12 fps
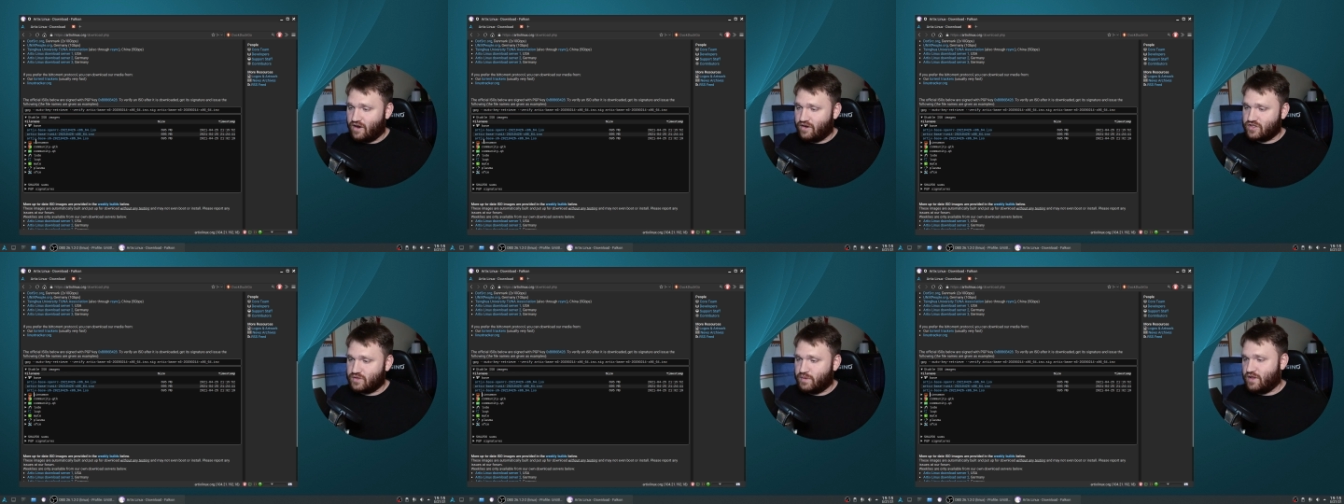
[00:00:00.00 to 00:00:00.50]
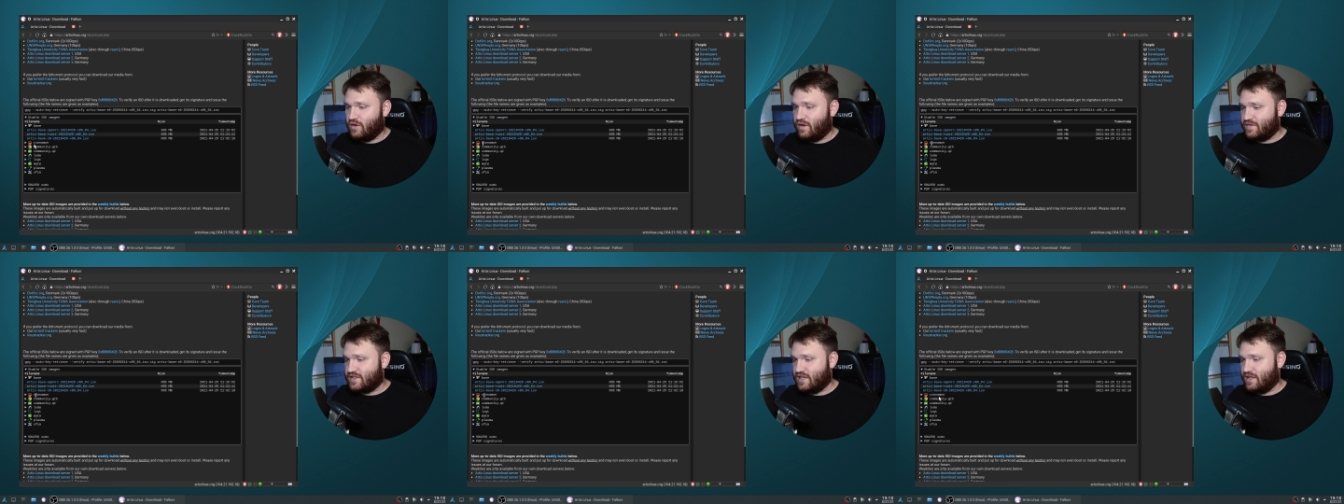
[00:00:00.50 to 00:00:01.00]
Arch, but then you
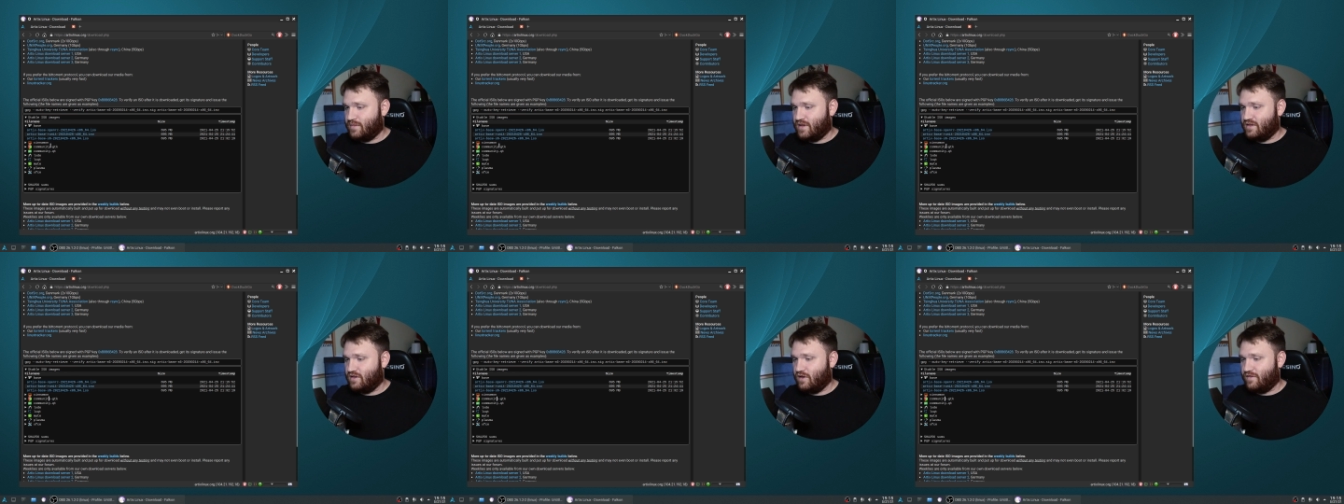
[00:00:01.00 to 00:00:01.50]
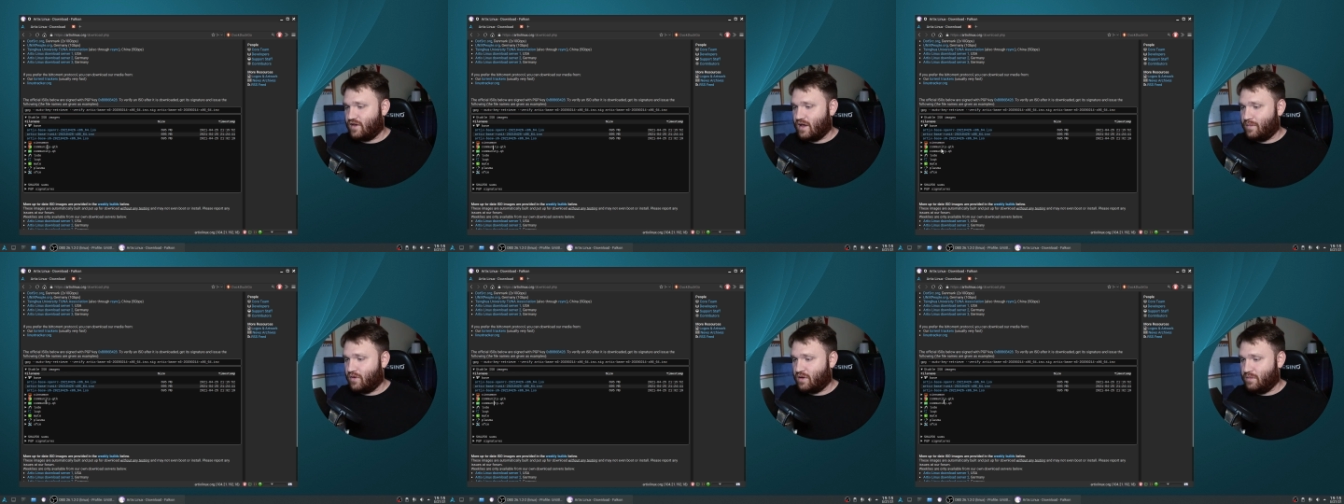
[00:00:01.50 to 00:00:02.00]
have Cinnamon, you have a
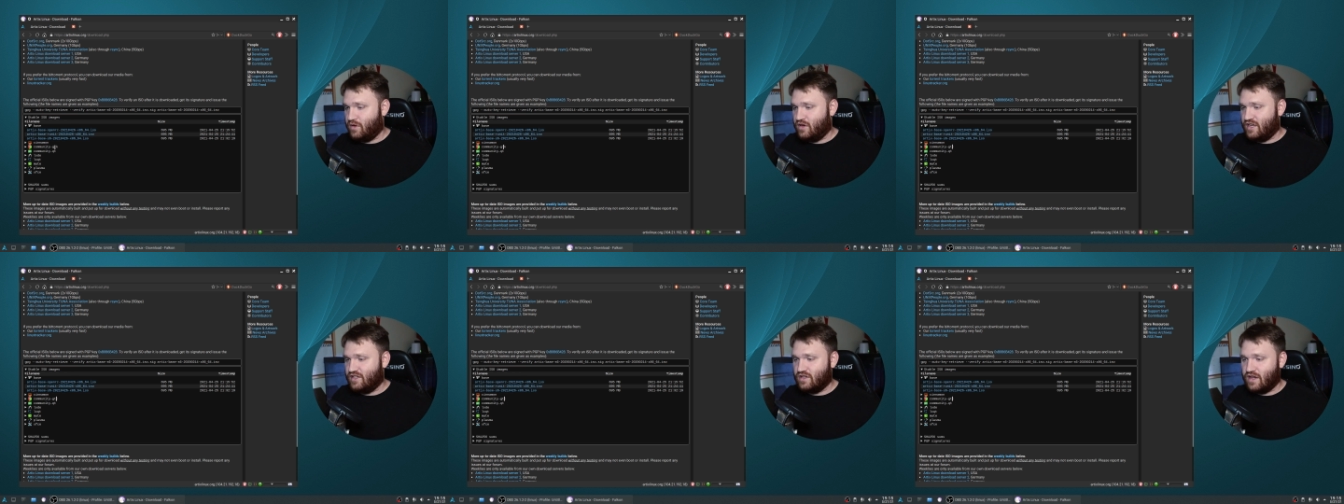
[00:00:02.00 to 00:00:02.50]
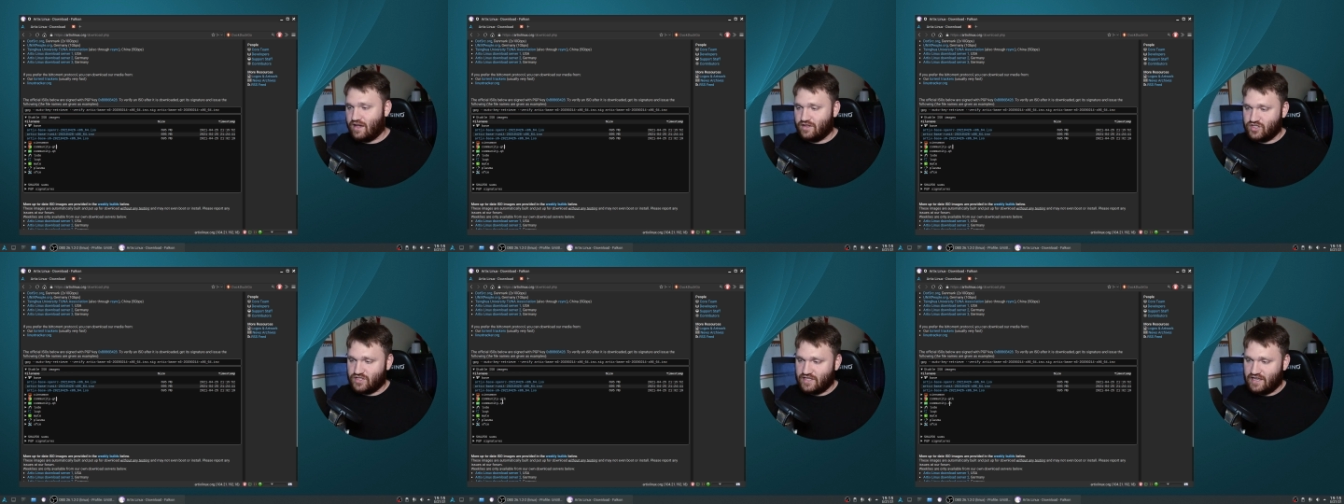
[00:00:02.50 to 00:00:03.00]
couple community, uh,
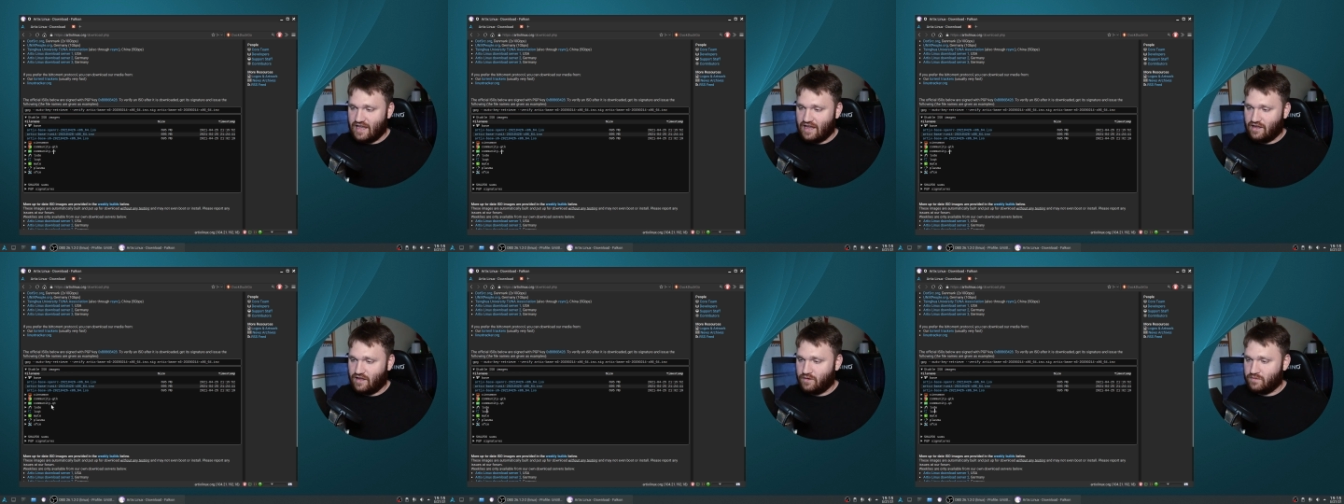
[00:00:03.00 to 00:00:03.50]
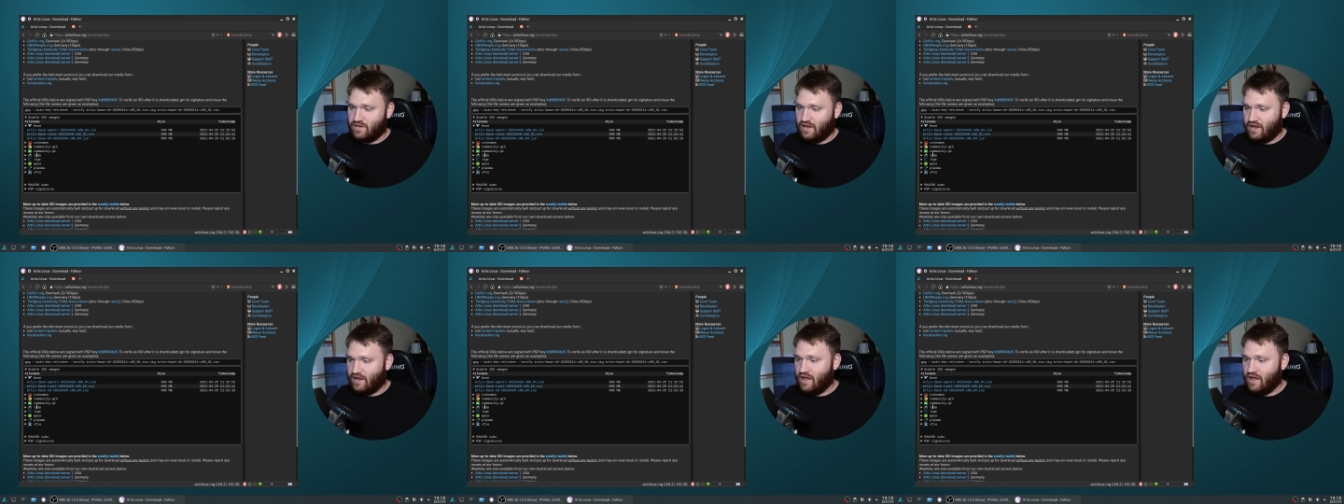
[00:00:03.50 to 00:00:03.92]
G T K and Q T,